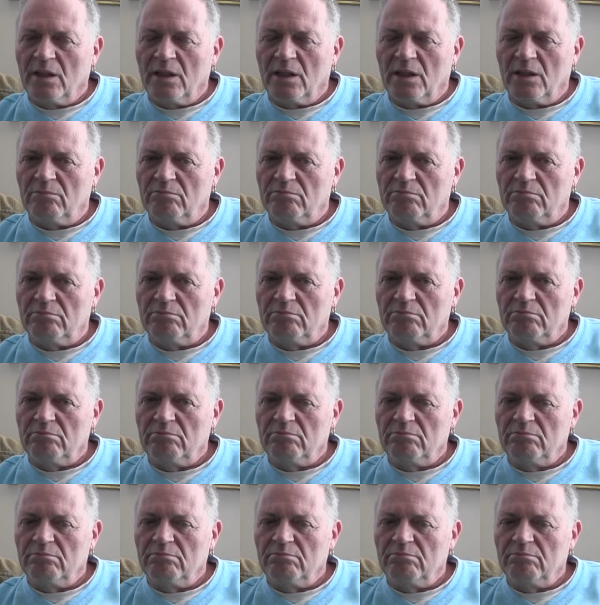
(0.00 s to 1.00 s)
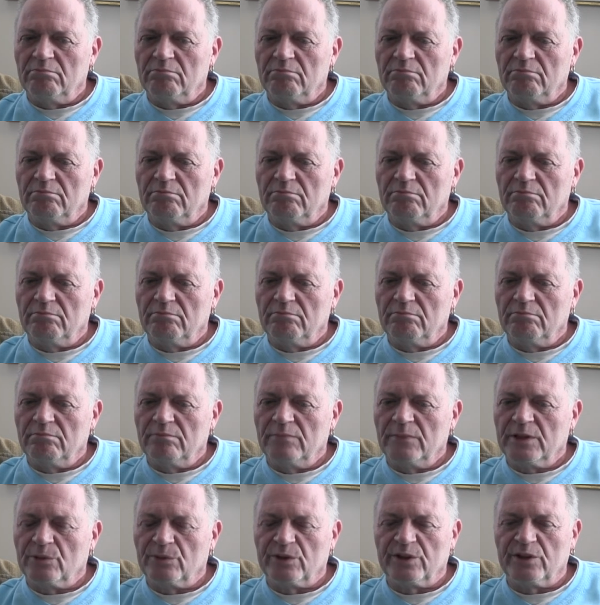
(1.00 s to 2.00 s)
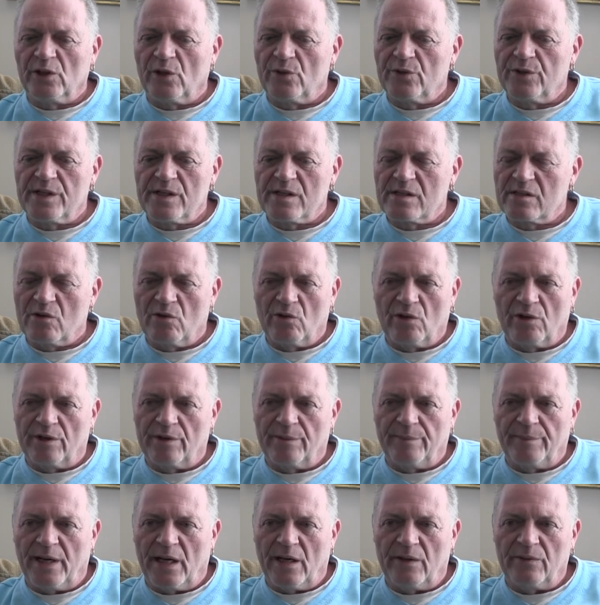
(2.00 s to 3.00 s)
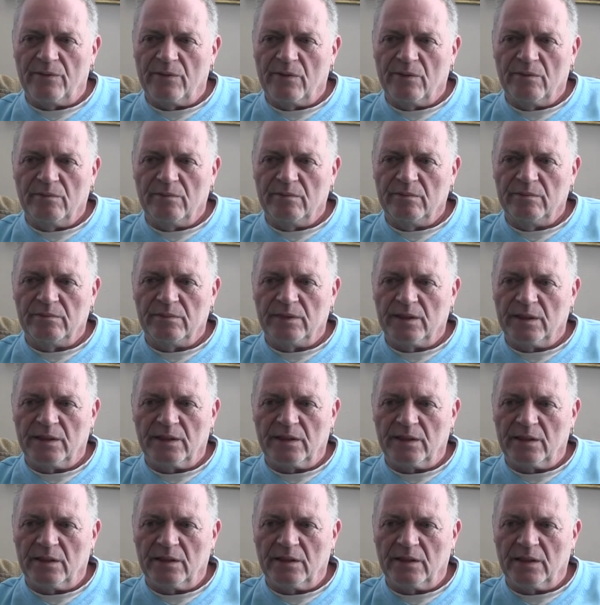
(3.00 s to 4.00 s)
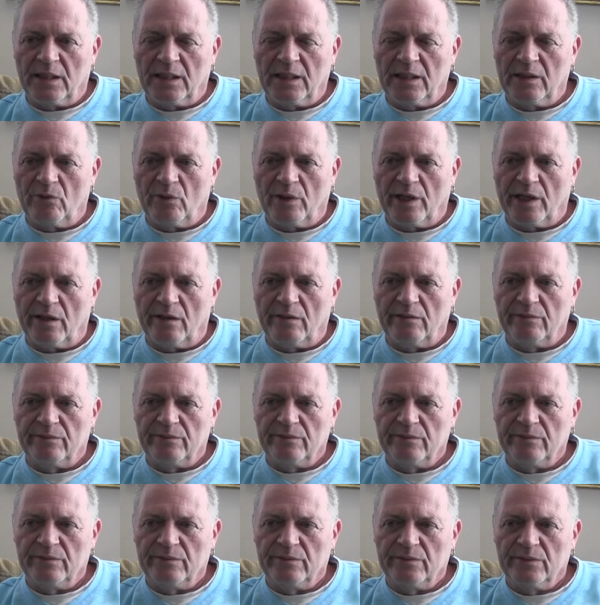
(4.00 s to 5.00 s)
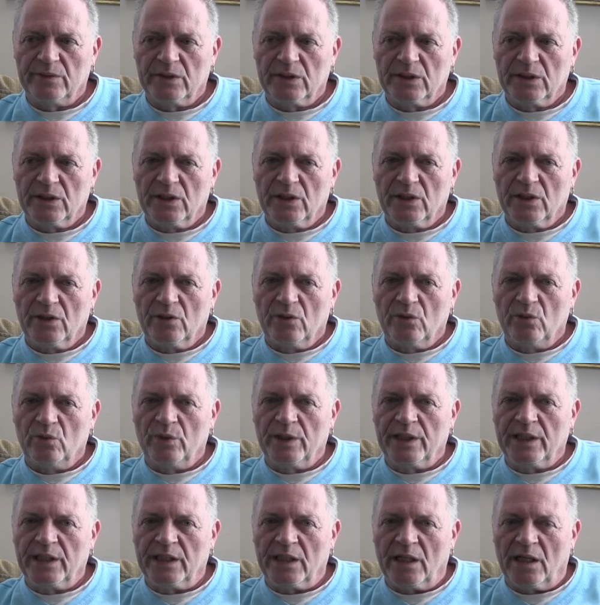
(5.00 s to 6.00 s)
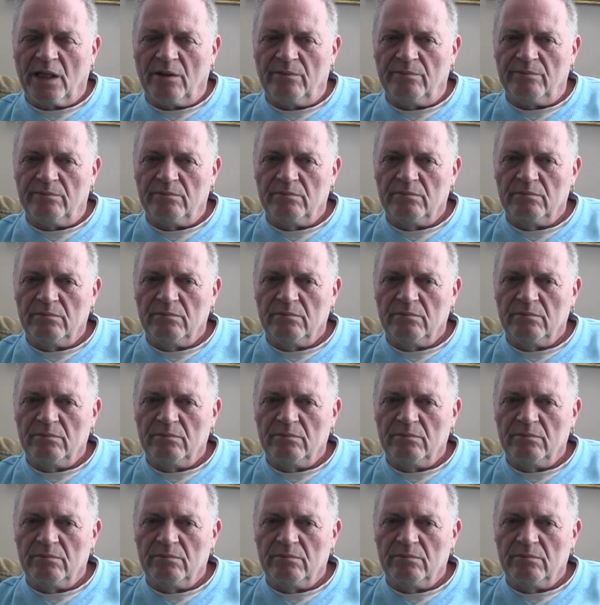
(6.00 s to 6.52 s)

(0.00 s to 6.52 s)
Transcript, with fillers: um, there was no discord about it anywhere. Okay. We, um,